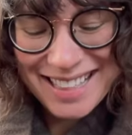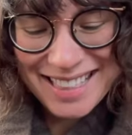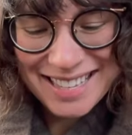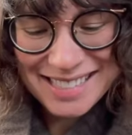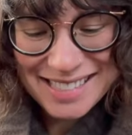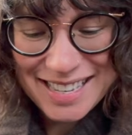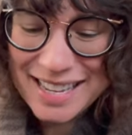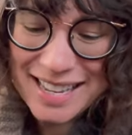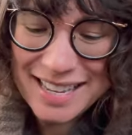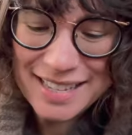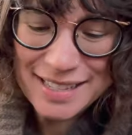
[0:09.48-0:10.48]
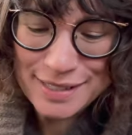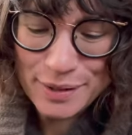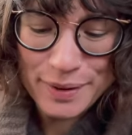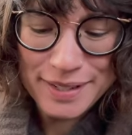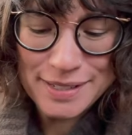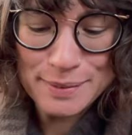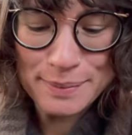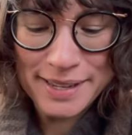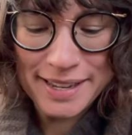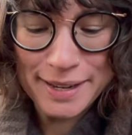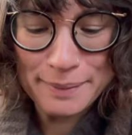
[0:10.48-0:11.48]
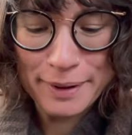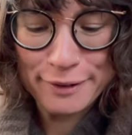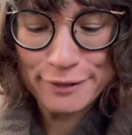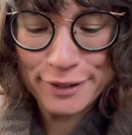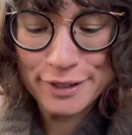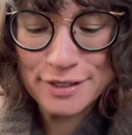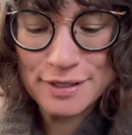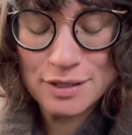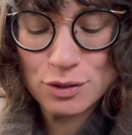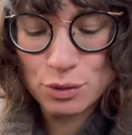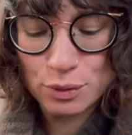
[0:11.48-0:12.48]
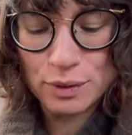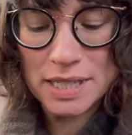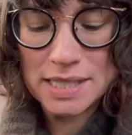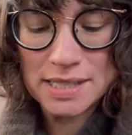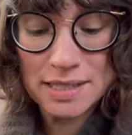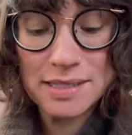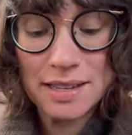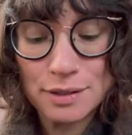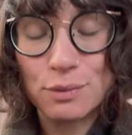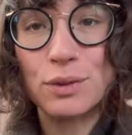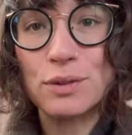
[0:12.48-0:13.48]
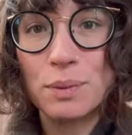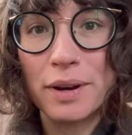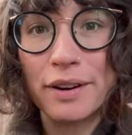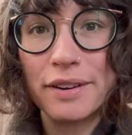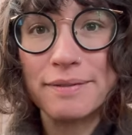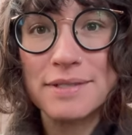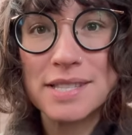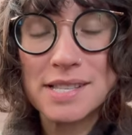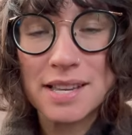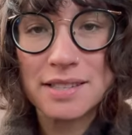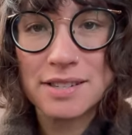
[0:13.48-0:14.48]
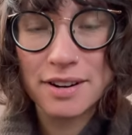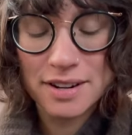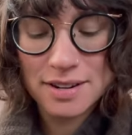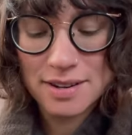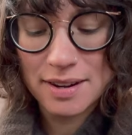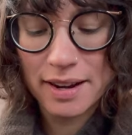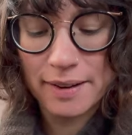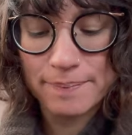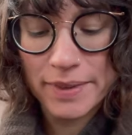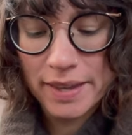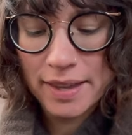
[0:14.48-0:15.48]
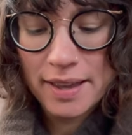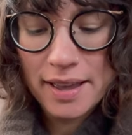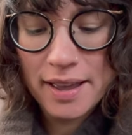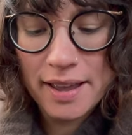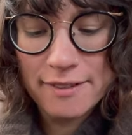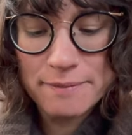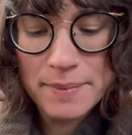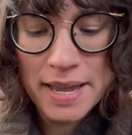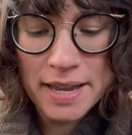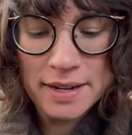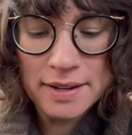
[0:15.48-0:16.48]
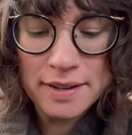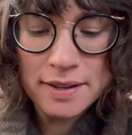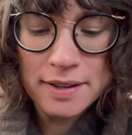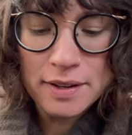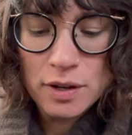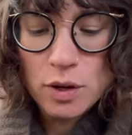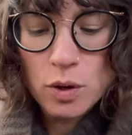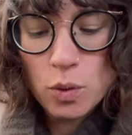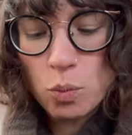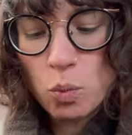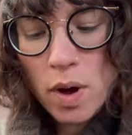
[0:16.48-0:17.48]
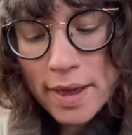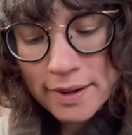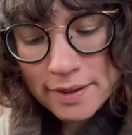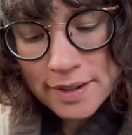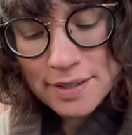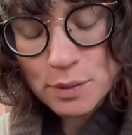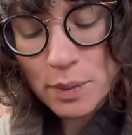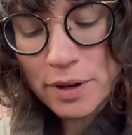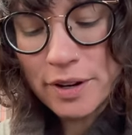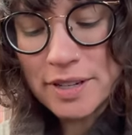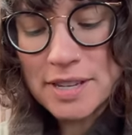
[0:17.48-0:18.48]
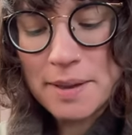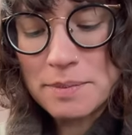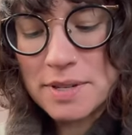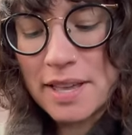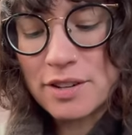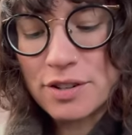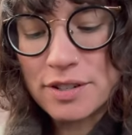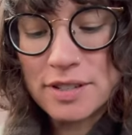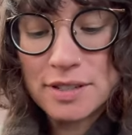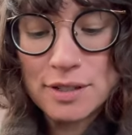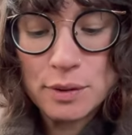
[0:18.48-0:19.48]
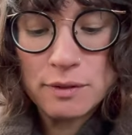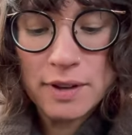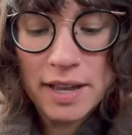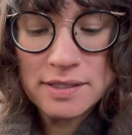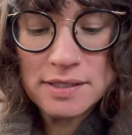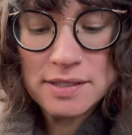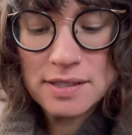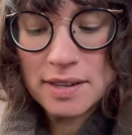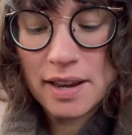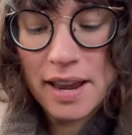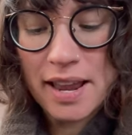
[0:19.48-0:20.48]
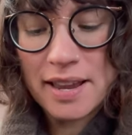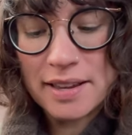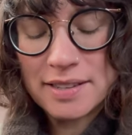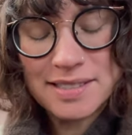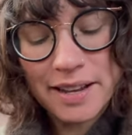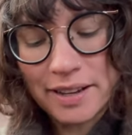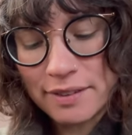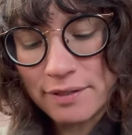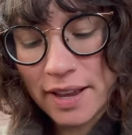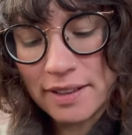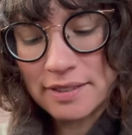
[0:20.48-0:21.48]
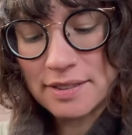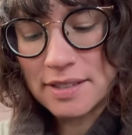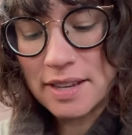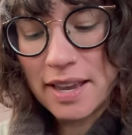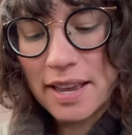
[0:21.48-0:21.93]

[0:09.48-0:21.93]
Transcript: this is going to be my first truly successful sweater since I started knitting. I have made one sweater attempt that turned into a vest, a second vest,